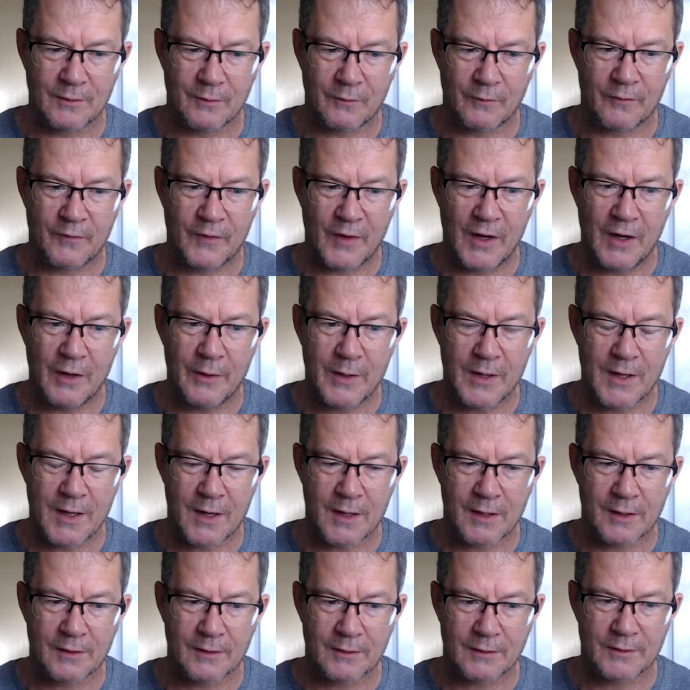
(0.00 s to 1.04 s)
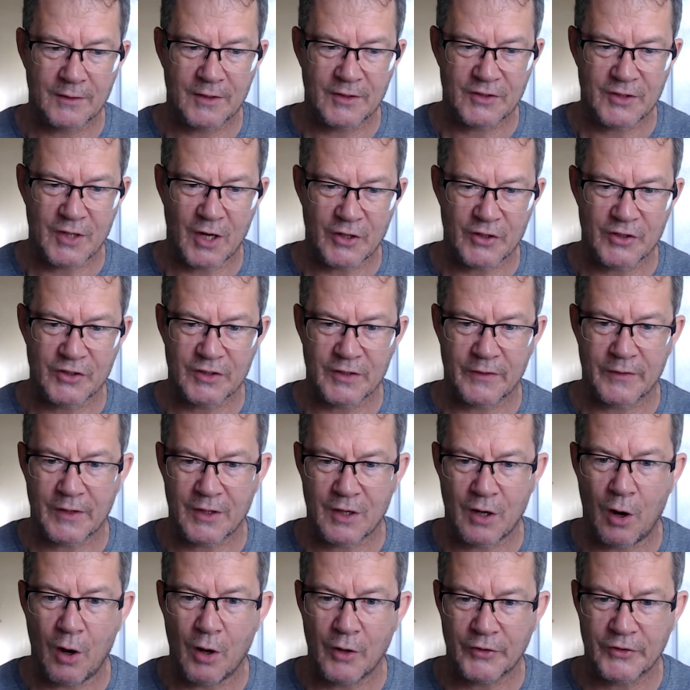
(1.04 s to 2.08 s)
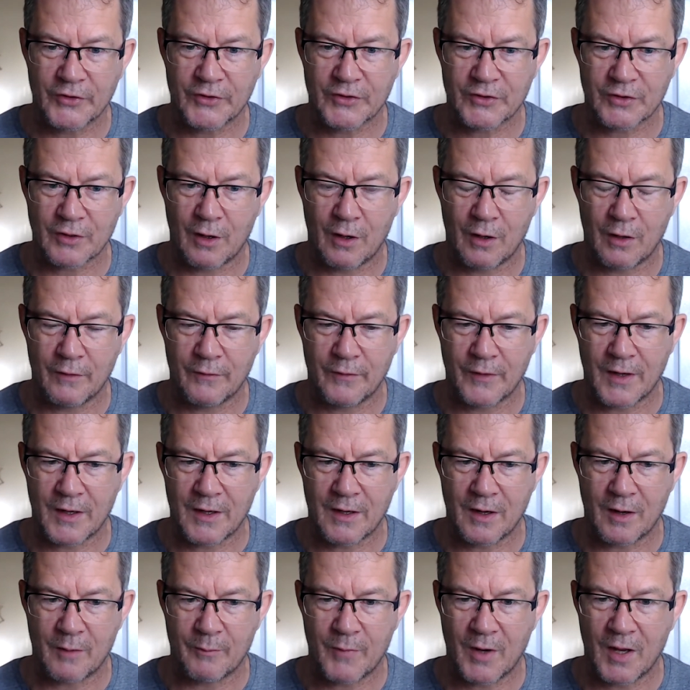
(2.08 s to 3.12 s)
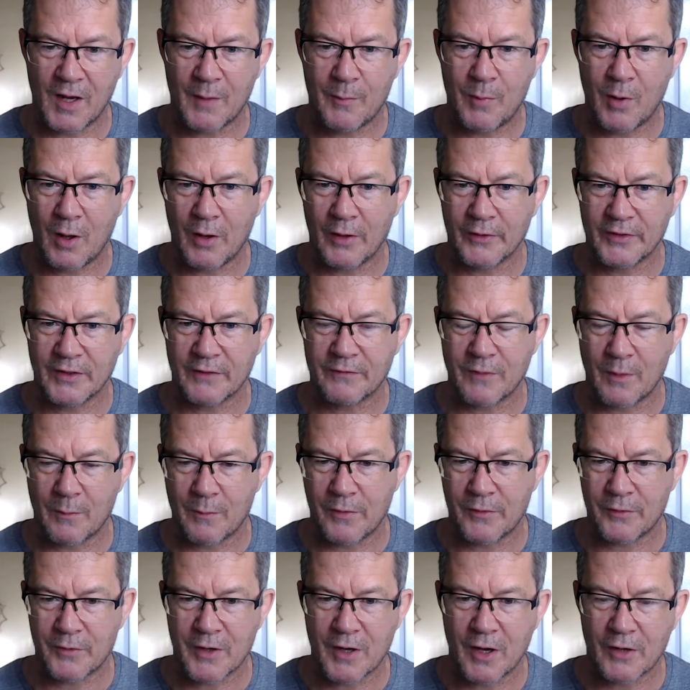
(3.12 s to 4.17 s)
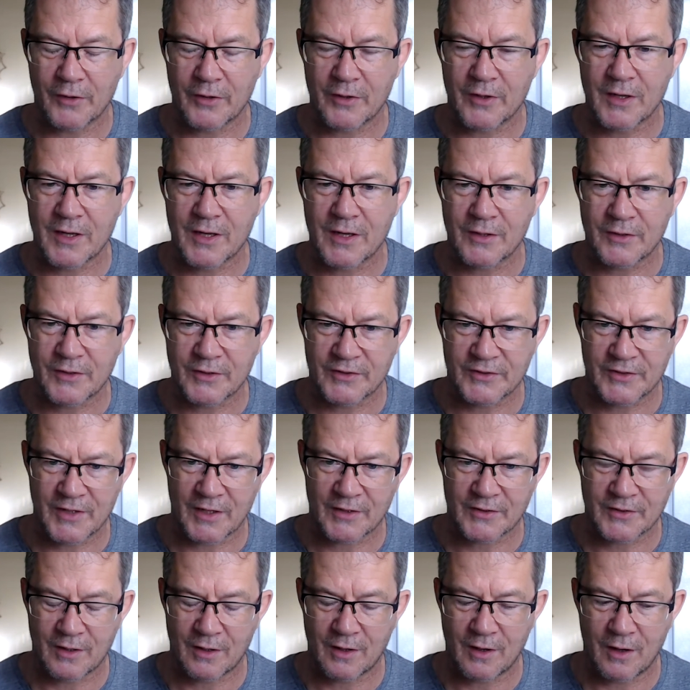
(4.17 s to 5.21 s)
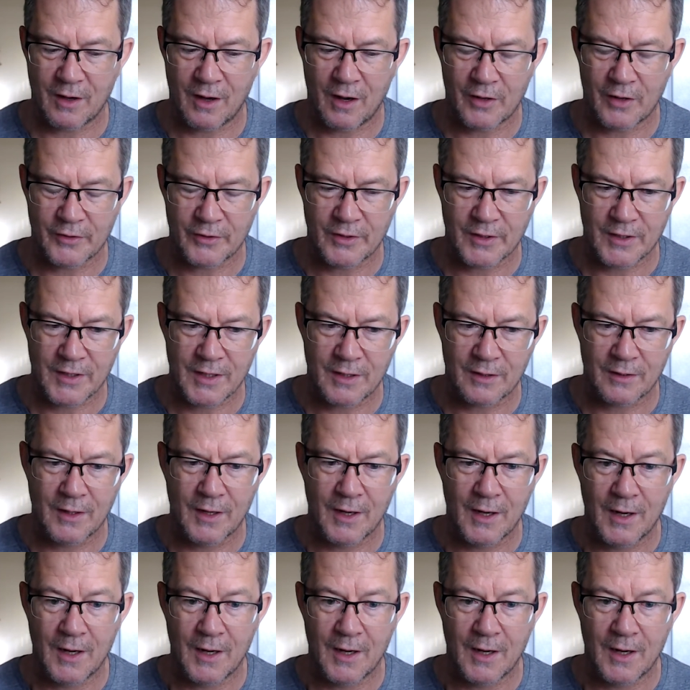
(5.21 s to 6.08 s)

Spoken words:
varying discussions of the costs of an umbrella policy from $300 a year to $600 a year.